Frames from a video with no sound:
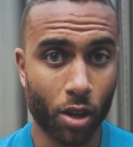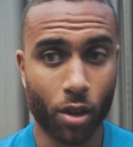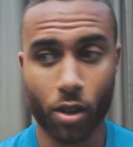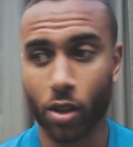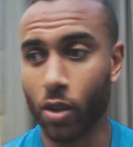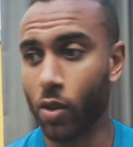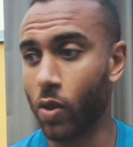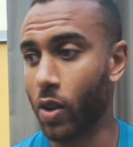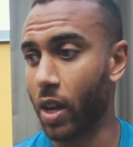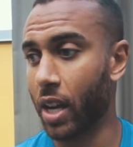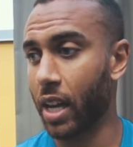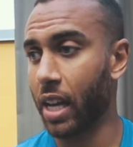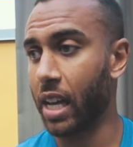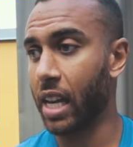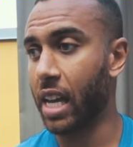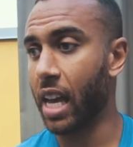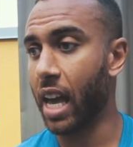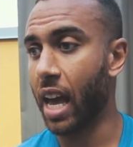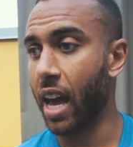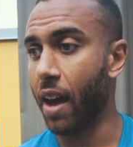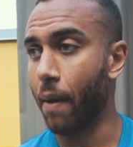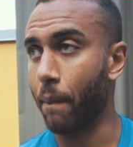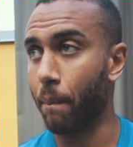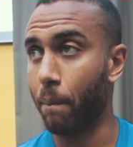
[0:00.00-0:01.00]
you can
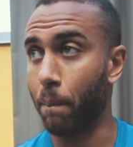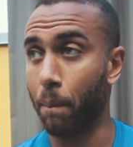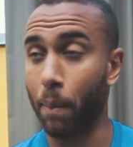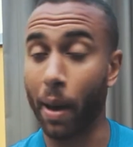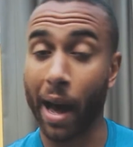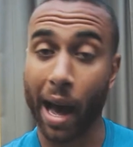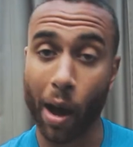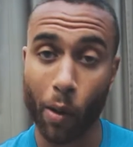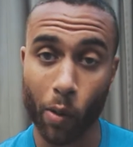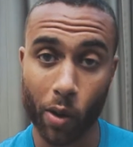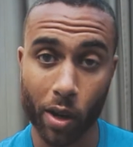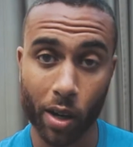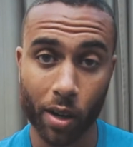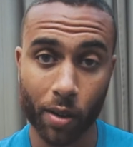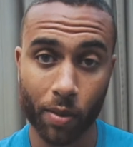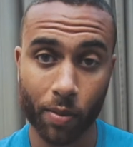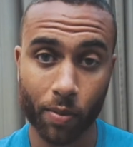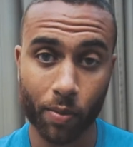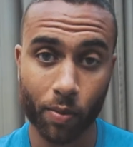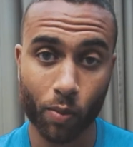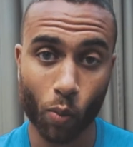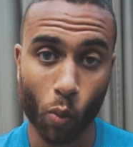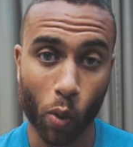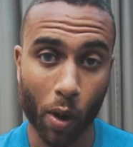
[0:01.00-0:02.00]
get power.
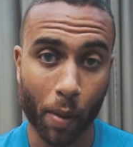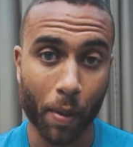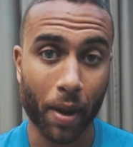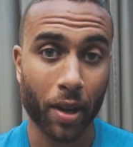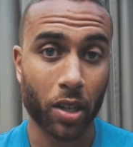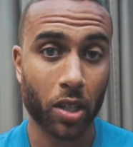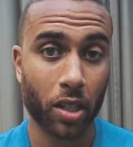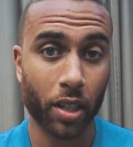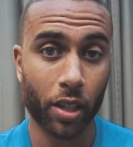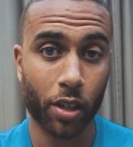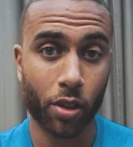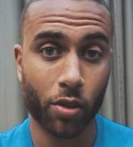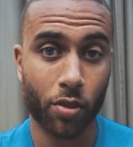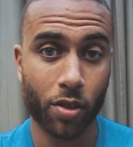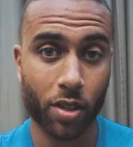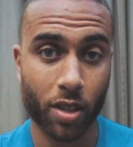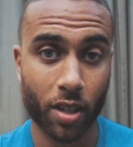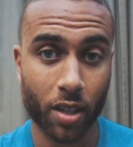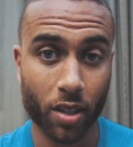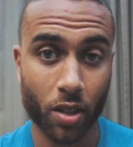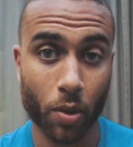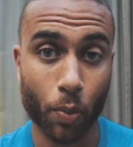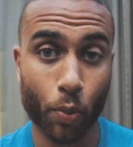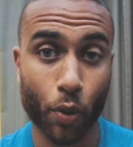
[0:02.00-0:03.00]
Wim actually uses
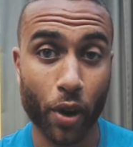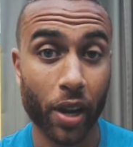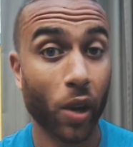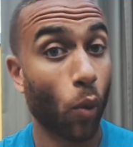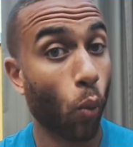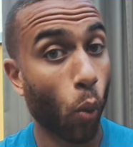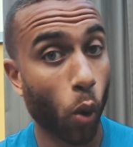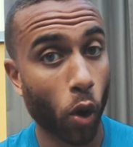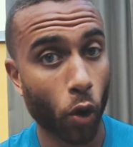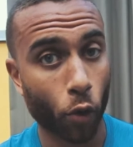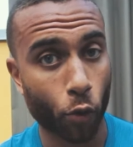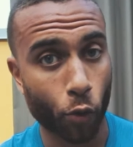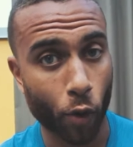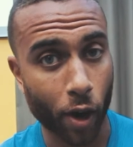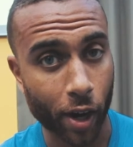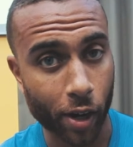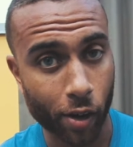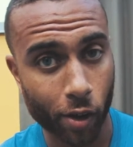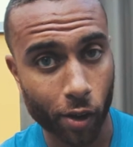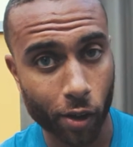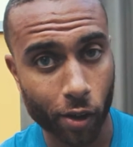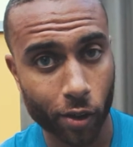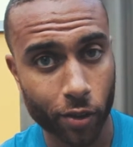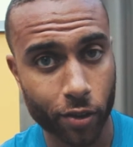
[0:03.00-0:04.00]
it to break world
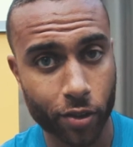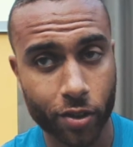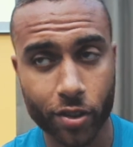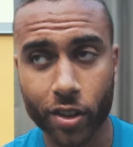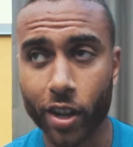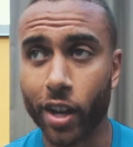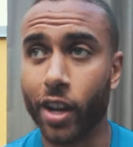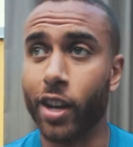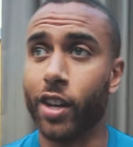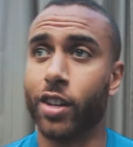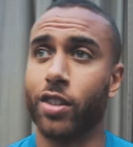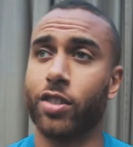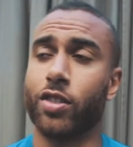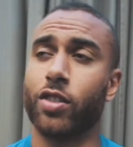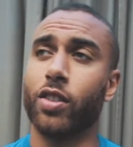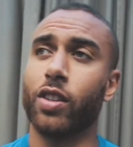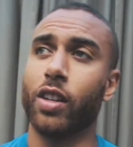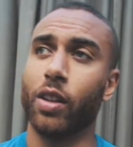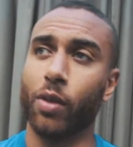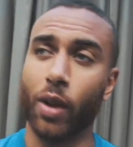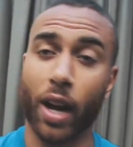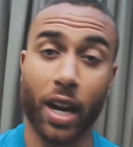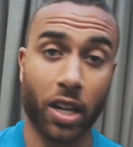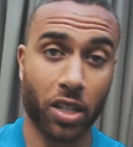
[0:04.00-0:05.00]
records. So
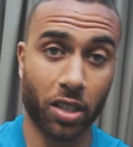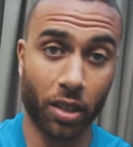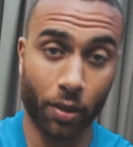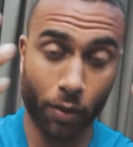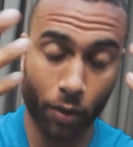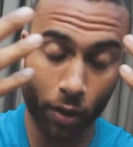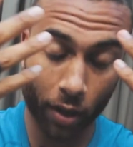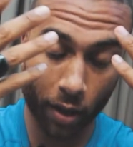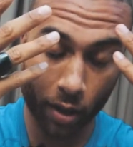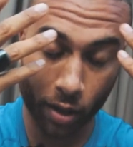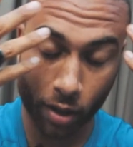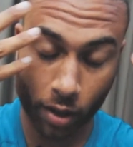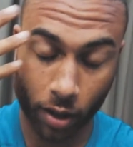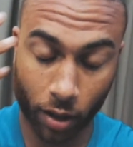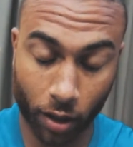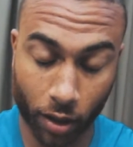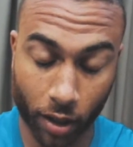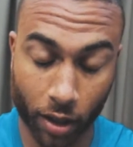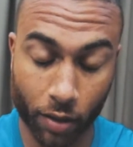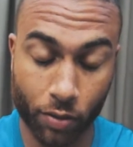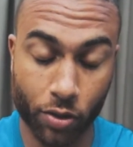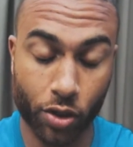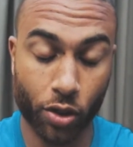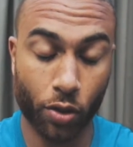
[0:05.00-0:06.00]
it actually
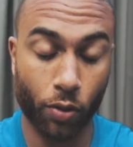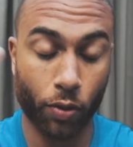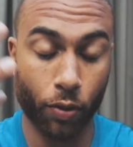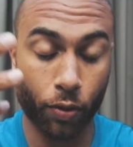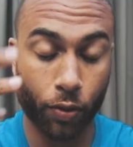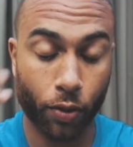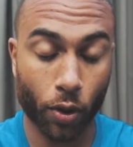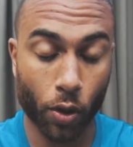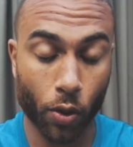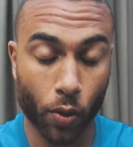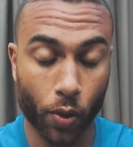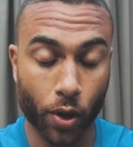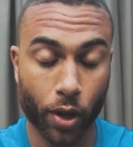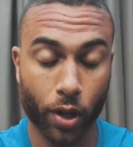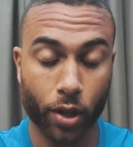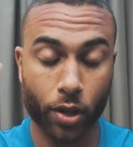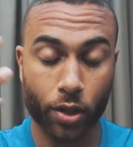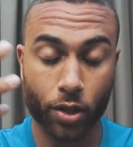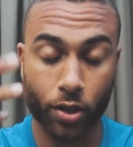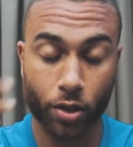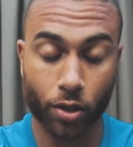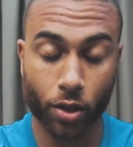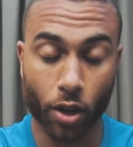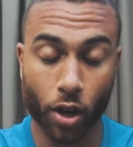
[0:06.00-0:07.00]
gives you
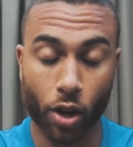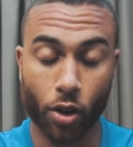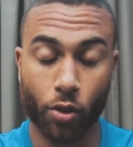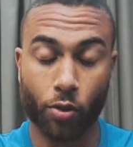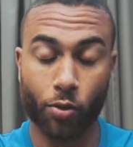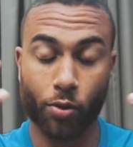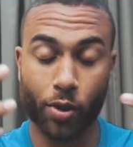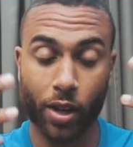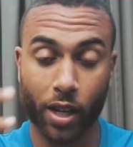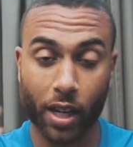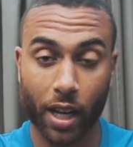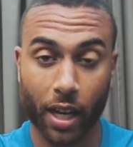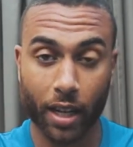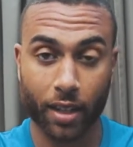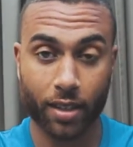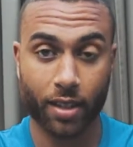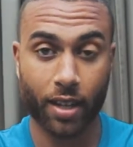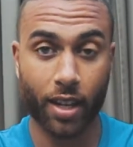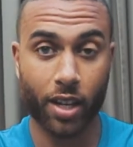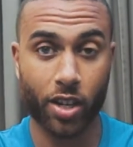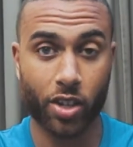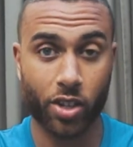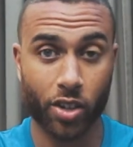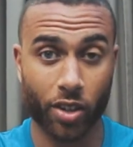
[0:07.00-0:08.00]
focus,
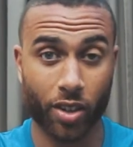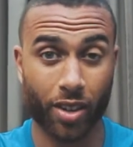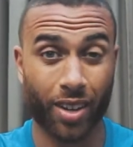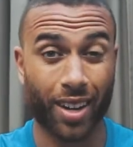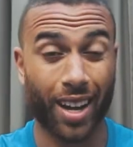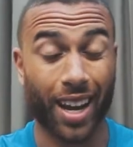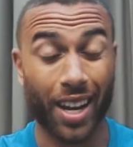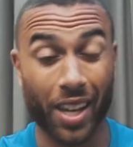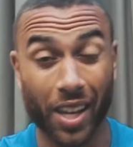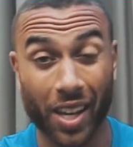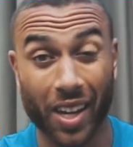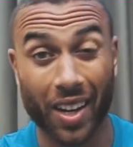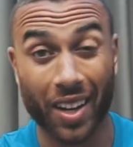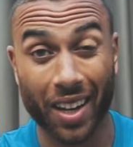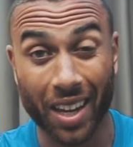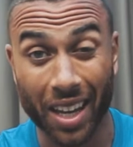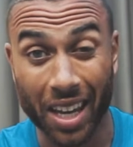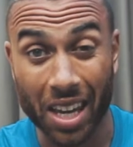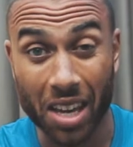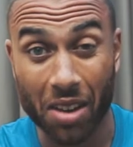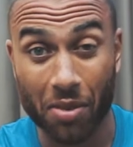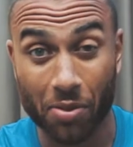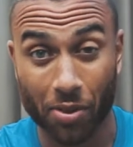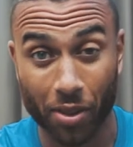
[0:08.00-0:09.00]
relaxation, and you can
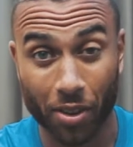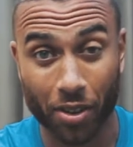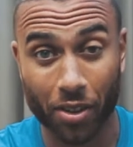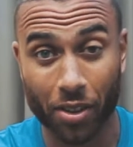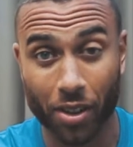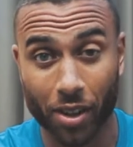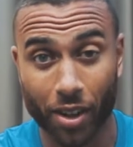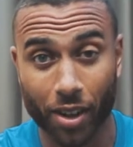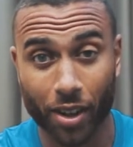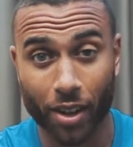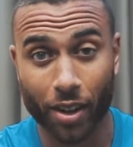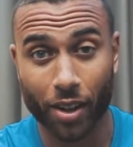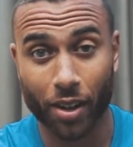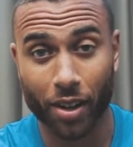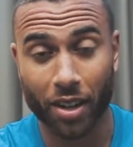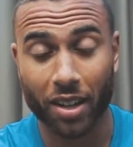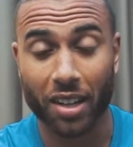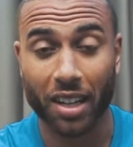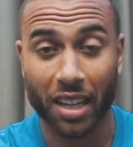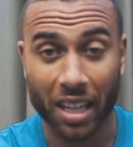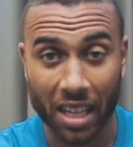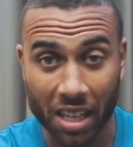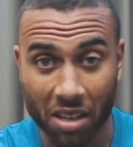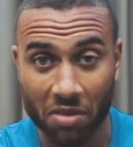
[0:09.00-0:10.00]
even,
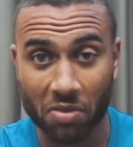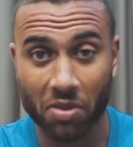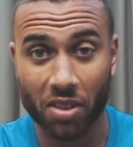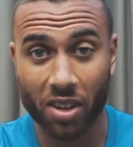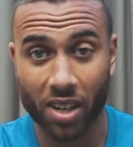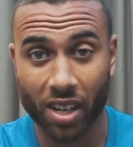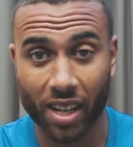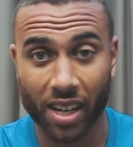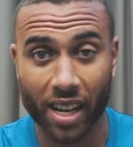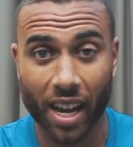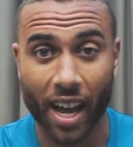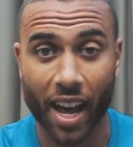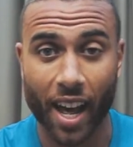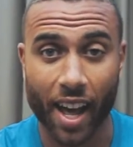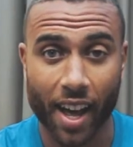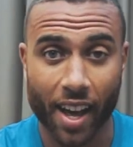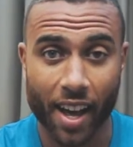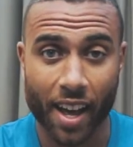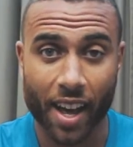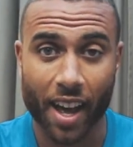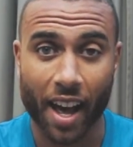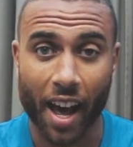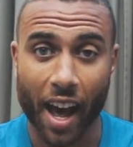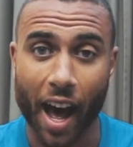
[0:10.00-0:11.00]
even get
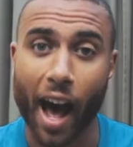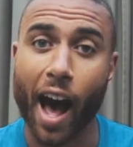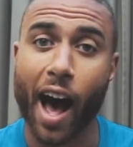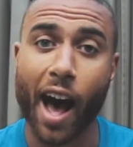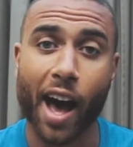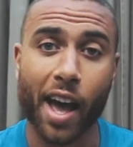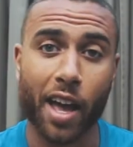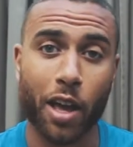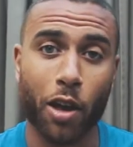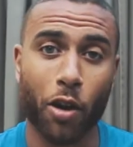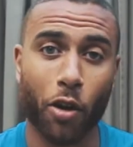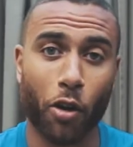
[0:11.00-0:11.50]
high